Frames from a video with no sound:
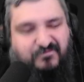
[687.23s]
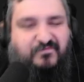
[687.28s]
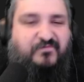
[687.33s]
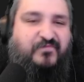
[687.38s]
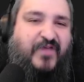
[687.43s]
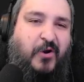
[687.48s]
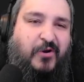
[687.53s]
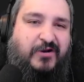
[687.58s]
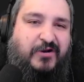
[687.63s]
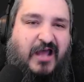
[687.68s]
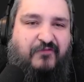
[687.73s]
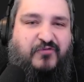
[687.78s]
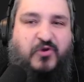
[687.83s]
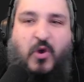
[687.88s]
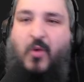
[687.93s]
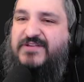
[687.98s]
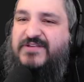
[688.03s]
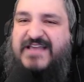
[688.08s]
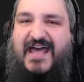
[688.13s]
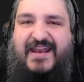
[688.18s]
Fair enough. You
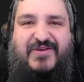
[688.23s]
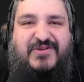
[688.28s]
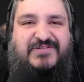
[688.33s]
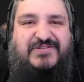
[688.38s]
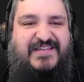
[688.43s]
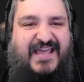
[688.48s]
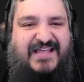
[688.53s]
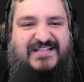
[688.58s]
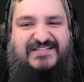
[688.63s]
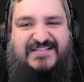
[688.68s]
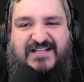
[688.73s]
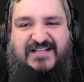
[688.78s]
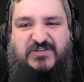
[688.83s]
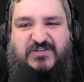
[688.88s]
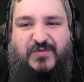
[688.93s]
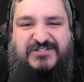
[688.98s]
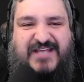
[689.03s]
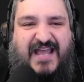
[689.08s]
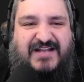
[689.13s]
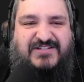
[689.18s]
always got to use the incense to
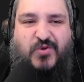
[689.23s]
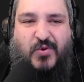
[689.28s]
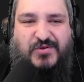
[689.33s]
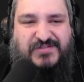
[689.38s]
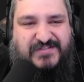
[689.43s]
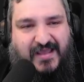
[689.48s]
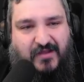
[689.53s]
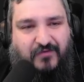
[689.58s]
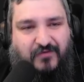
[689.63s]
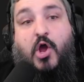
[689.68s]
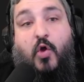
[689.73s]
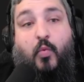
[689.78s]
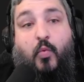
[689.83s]
protect yourself.